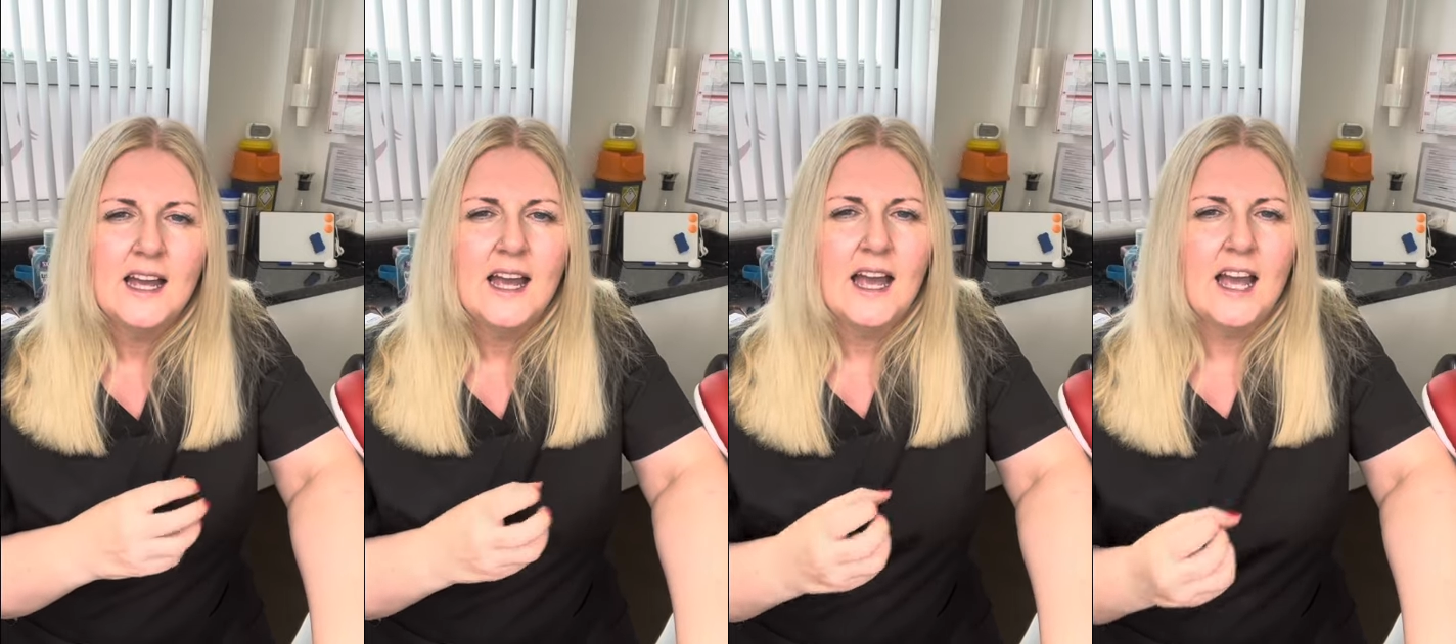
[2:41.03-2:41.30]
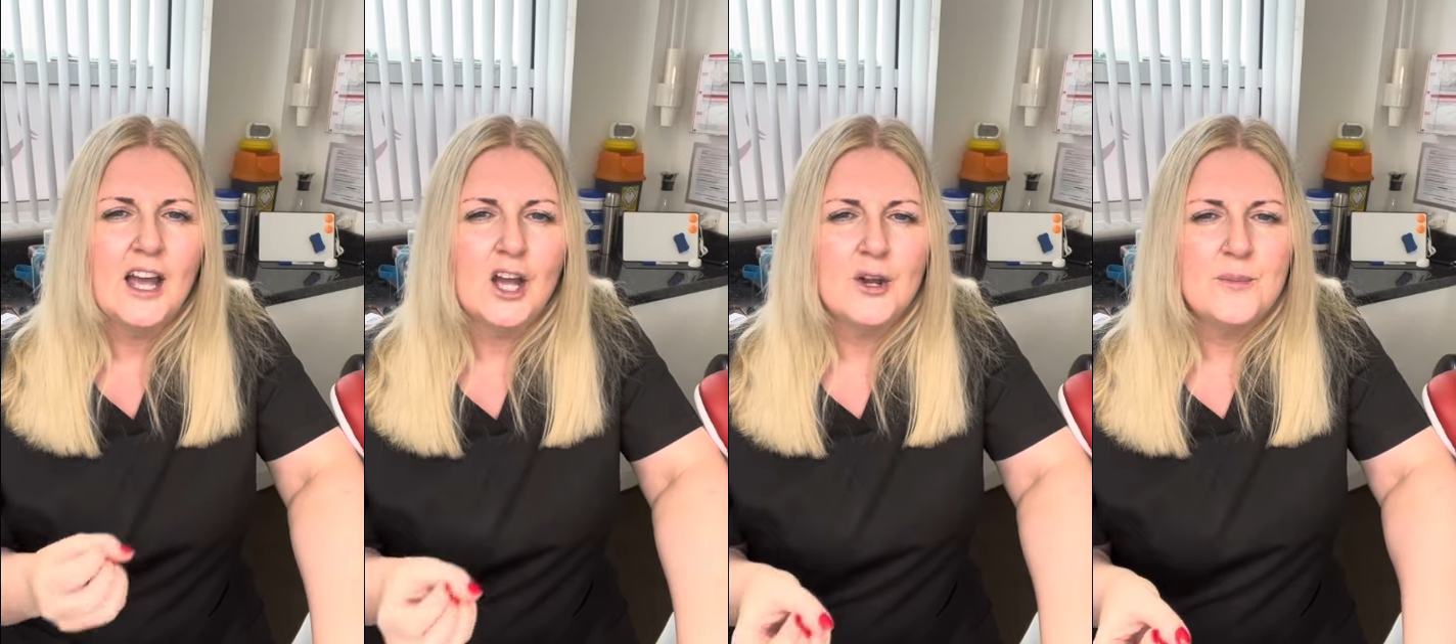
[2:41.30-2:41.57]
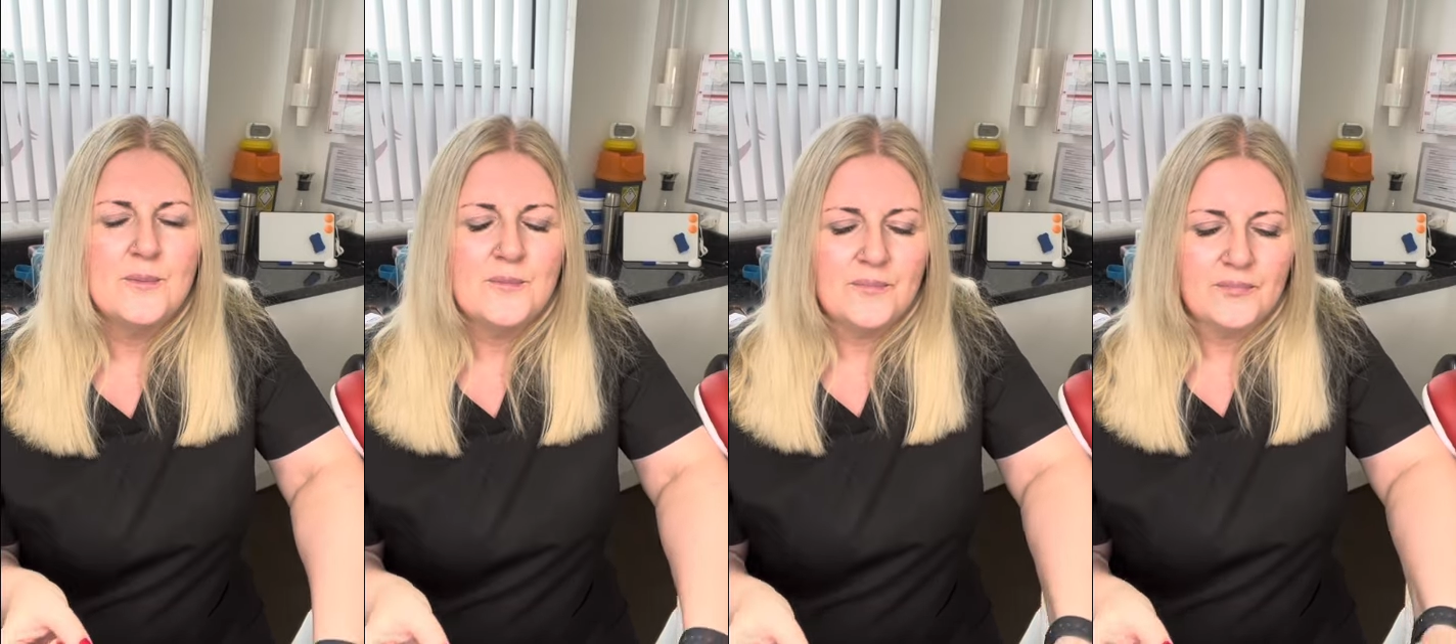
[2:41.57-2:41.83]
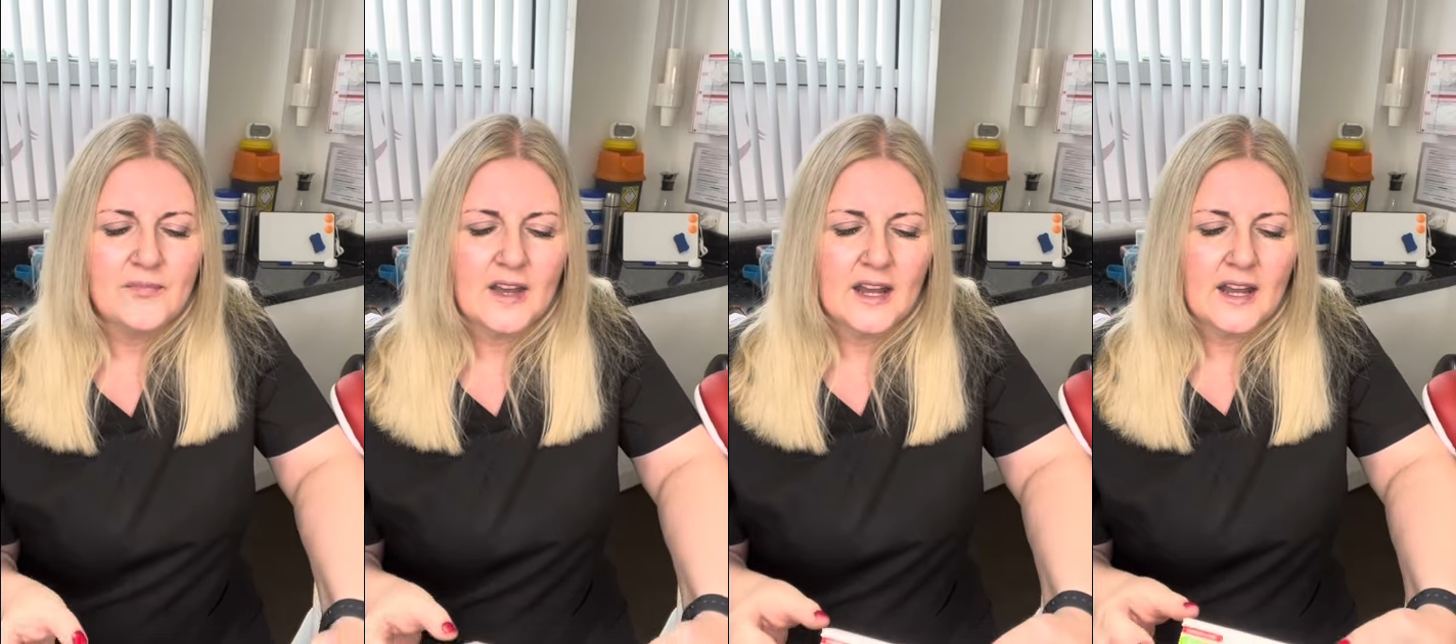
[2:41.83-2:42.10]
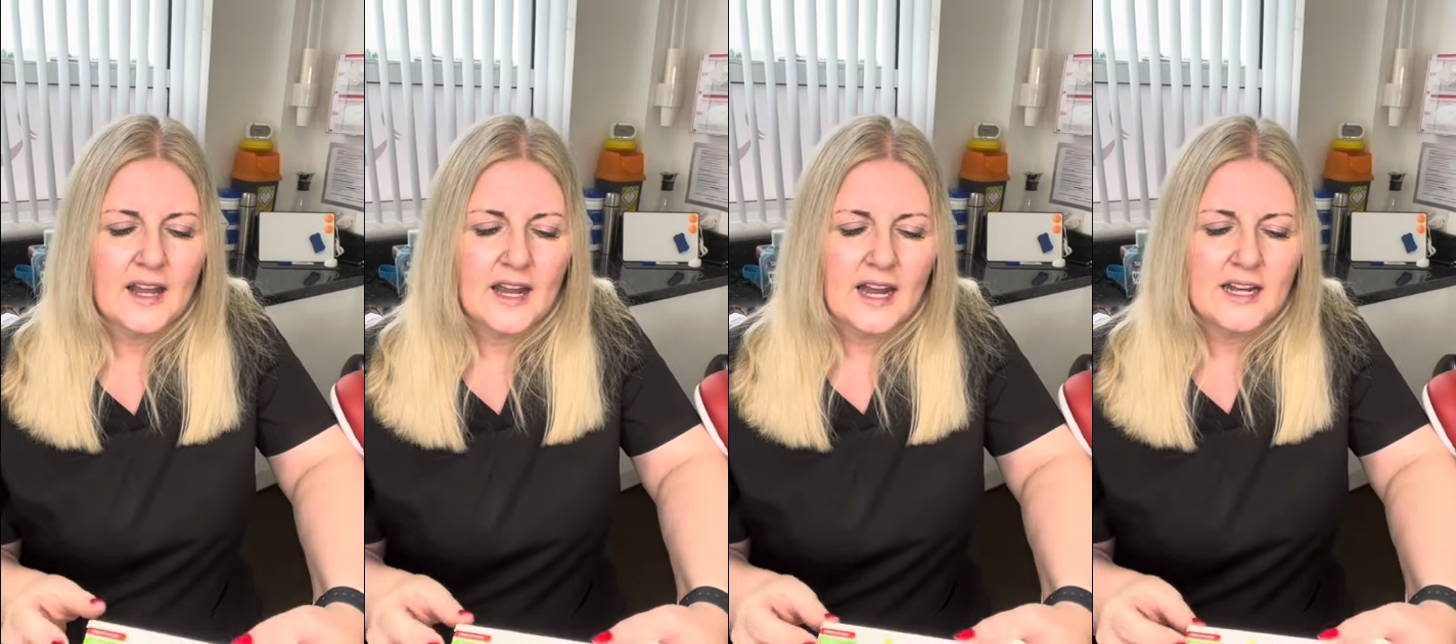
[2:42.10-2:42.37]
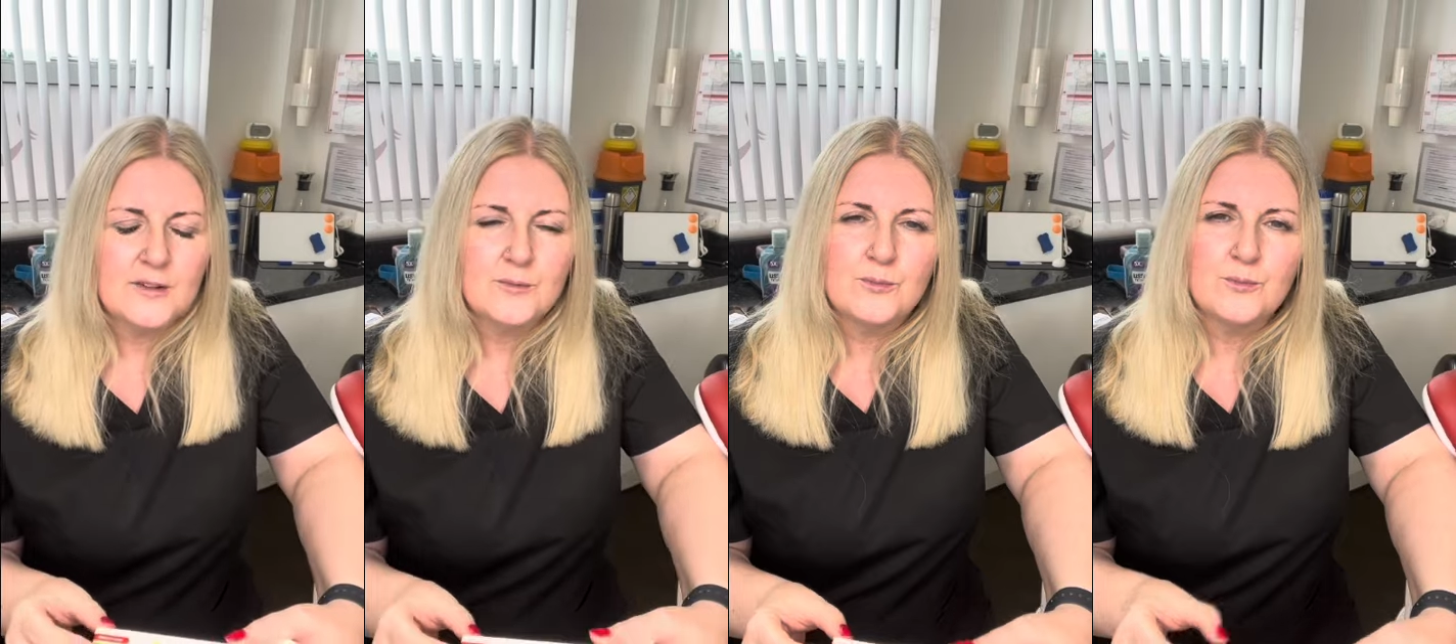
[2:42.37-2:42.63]

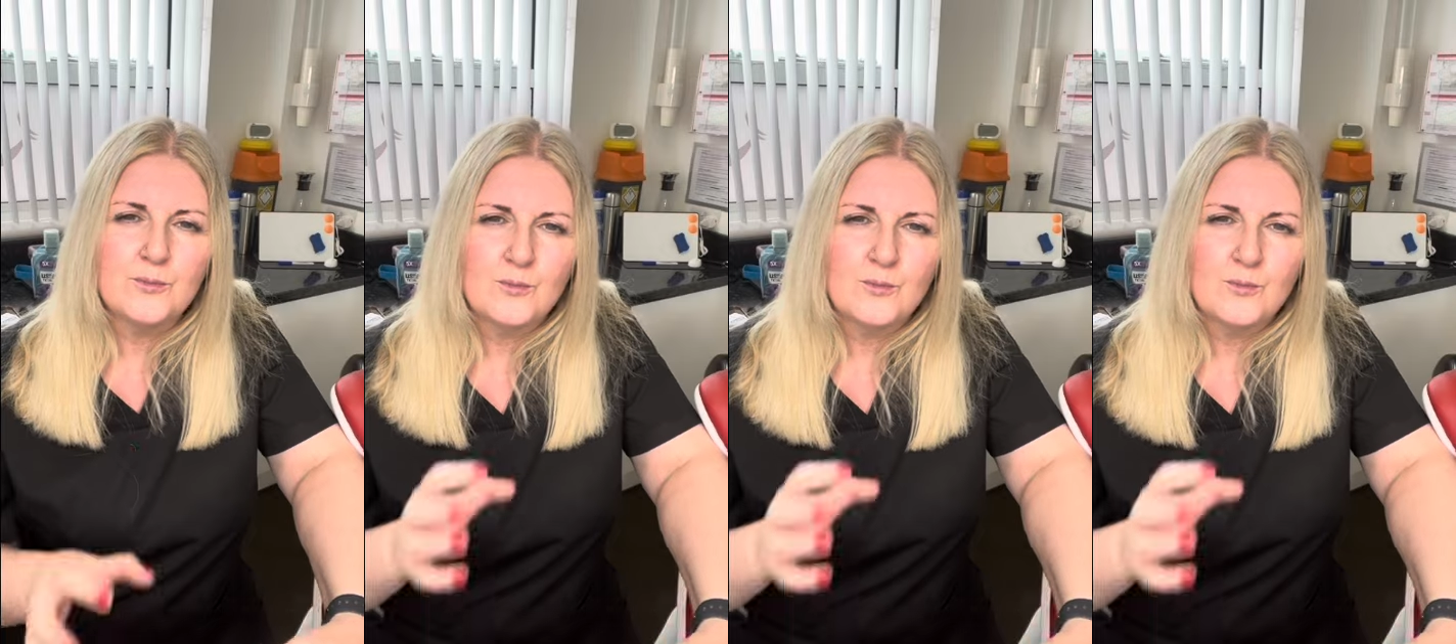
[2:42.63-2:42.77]
And